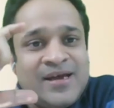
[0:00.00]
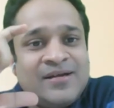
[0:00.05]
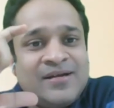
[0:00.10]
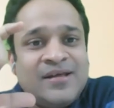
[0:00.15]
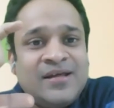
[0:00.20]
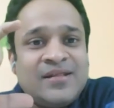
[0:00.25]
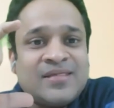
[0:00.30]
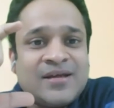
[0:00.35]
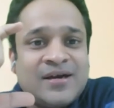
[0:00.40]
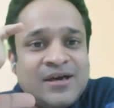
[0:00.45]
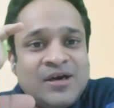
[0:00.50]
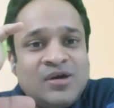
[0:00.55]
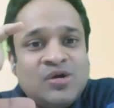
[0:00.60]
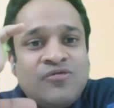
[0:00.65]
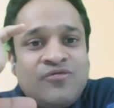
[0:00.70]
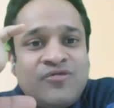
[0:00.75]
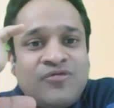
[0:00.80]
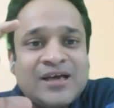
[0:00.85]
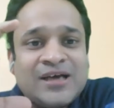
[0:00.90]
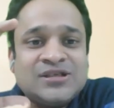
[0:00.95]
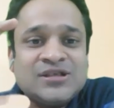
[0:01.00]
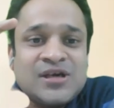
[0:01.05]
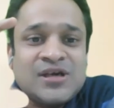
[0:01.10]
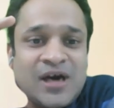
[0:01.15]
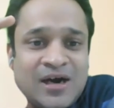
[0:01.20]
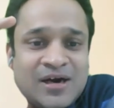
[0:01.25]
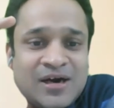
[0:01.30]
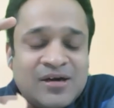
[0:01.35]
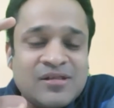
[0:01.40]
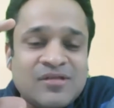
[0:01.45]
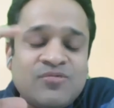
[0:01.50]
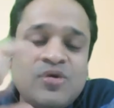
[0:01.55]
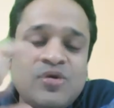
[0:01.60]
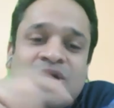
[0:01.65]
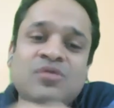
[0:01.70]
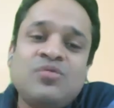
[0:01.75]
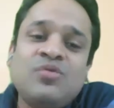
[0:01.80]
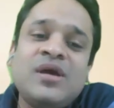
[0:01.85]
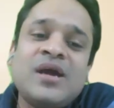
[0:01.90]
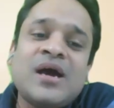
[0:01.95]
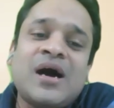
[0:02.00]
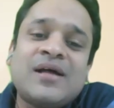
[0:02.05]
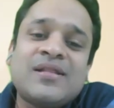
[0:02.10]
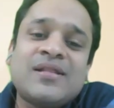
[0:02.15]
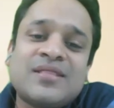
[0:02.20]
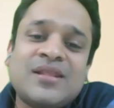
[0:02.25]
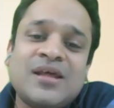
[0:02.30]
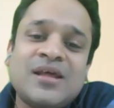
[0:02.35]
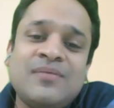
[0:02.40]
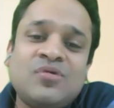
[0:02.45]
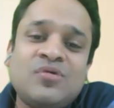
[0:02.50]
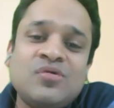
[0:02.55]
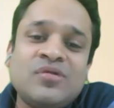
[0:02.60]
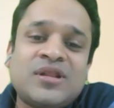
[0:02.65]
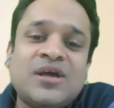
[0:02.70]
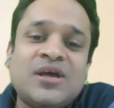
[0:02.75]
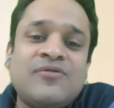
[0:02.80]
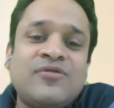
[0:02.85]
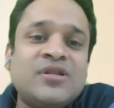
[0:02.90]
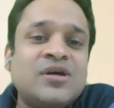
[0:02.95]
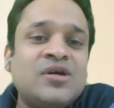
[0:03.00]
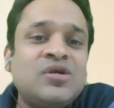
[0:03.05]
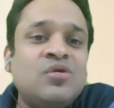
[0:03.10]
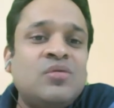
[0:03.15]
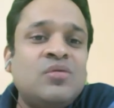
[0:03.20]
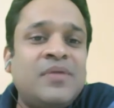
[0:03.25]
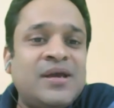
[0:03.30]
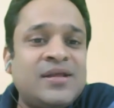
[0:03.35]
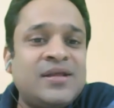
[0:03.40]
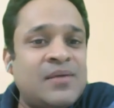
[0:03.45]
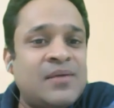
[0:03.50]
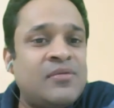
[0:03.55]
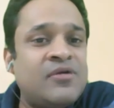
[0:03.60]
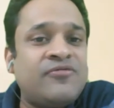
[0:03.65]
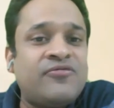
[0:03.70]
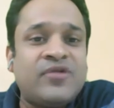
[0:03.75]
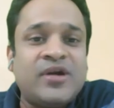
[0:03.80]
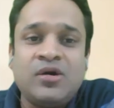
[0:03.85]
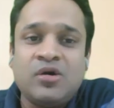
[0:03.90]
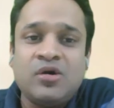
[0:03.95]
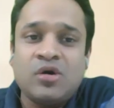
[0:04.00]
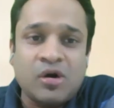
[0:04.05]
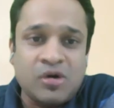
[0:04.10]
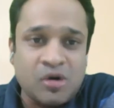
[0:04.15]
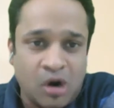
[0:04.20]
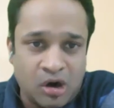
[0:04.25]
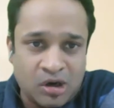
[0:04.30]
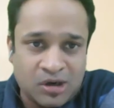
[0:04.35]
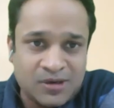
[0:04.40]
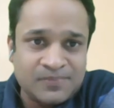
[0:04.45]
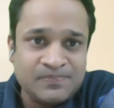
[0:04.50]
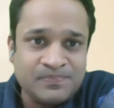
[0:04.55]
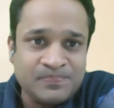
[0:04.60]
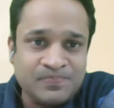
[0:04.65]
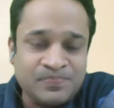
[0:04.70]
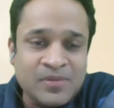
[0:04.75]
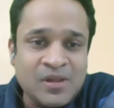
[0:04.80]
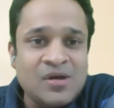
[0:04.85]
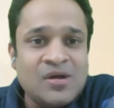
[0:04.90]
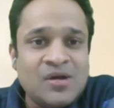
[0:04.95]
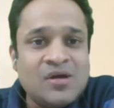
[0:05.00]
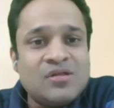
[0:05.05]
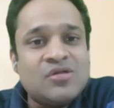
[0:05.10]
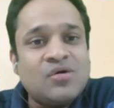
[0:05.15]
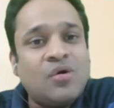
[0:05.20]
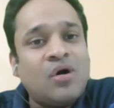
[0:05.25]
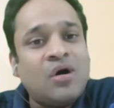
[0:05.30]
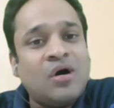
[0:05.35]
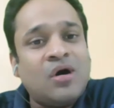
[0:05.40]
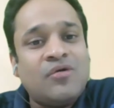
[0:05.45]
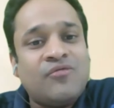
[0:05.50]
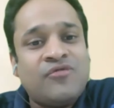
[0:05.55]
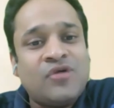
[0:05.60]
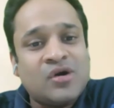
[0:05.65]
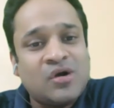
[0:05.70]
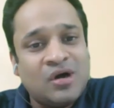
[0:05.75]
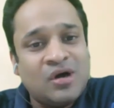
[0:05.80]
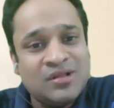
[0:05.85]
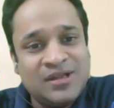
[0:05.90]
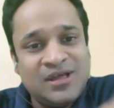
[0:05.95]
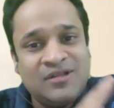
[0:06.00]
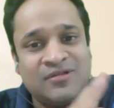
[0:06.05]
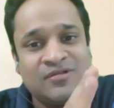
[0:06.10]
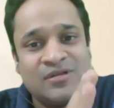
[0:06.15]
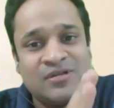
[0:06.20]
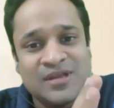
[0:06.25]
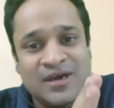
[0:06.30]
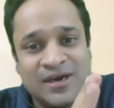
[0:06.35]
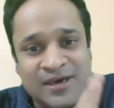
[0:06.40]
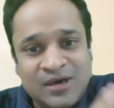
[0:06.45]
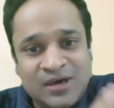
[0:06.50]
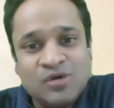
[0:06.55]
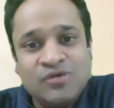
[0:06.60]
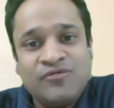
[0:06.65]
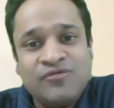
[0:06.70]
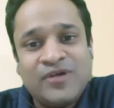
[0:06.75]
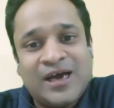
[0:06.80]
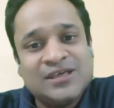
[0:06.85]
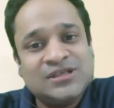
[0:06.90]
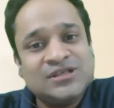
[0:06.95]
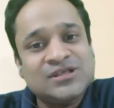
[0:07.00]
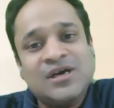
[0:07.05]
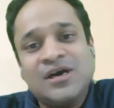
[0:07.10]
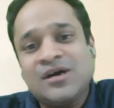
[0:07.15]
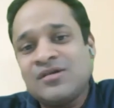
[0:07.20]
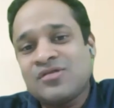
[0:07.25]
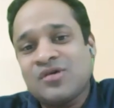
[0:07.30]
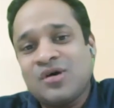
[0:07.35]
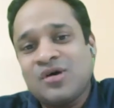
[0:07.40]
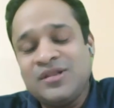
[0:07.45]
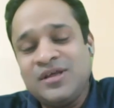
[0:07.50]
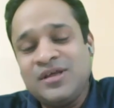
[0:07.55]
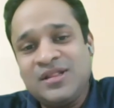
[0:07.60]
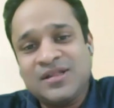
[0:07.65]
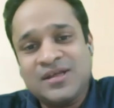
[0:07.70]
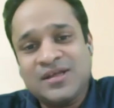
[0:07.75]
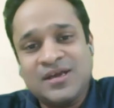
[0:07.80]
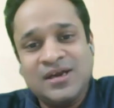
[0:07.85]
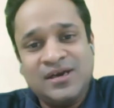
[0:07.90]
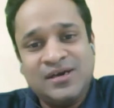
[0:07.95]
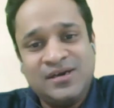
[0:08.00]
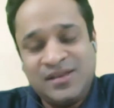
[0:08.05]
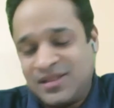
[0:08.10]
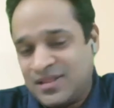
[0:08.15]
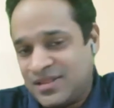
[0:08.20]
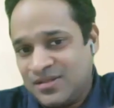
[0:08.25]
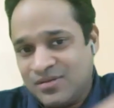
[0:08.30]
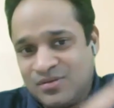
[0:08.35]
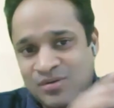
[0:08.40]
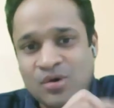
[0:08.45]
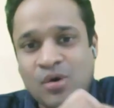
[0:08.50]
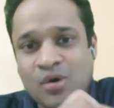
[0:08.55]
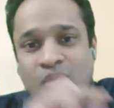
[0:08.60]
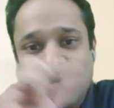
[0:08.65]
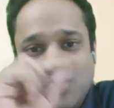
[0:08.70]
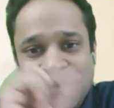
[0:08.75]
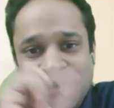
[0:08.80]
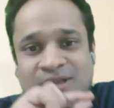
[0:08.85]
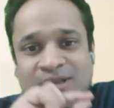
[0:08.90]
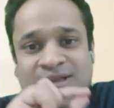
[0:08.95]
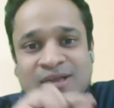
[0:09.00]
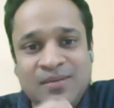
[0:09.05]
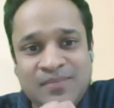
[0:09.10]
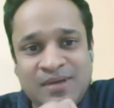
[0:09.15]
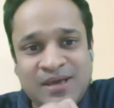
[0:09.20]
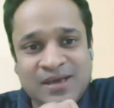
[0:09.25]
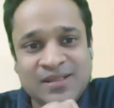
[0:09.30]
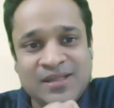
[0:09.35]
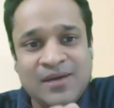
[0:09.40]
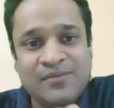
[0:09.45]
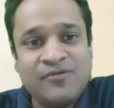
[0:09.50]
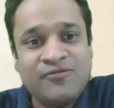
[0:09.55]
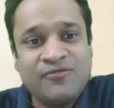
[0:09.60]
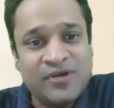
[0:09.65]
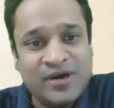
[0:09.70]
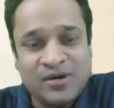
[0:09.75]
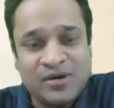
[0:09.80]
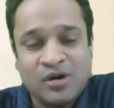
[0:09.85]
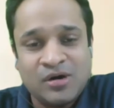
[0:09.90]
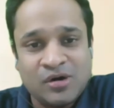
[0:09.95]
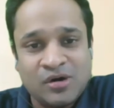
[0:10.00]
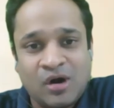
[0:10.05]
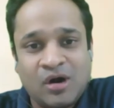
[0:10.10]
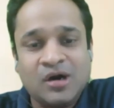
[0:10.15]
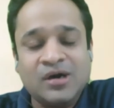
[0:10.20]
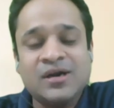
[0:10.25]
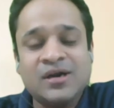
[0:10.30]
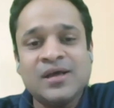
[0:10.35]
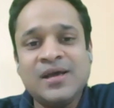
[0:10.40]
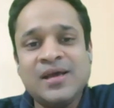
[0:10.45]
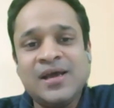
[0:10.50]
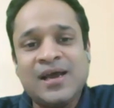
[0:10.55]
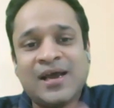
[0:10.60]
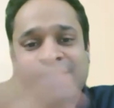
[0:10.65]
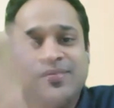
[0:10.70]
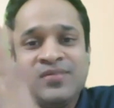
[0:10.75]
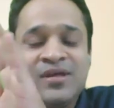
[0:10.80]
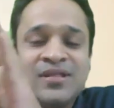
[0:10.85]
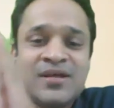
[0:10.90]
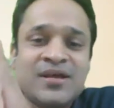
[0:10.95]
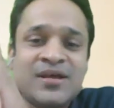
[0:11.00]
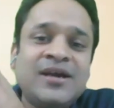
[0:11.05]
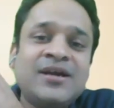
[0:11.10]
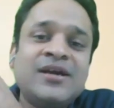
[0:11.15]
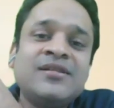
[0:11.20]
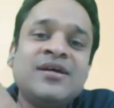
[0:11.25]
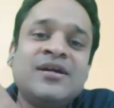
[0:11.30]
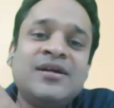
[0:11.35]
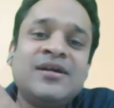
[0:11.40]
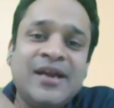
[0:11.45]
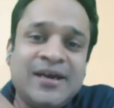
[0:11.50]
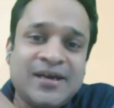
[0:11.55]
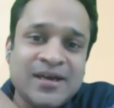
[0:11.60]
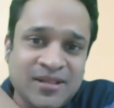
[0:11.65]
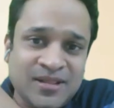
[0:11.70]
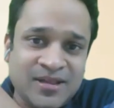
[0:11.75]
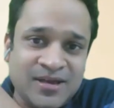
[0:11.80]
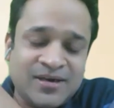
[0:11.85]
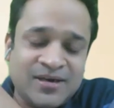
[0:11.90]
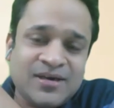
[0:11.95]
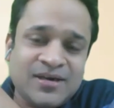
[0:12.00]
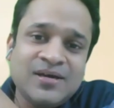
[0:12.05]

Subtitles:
are these 32 flashcards where we asked them to say whether you'll make them a friend or not. So for all these 32 flashcards, all these kids wrote whether they'll make them a friend or not. And this created the data set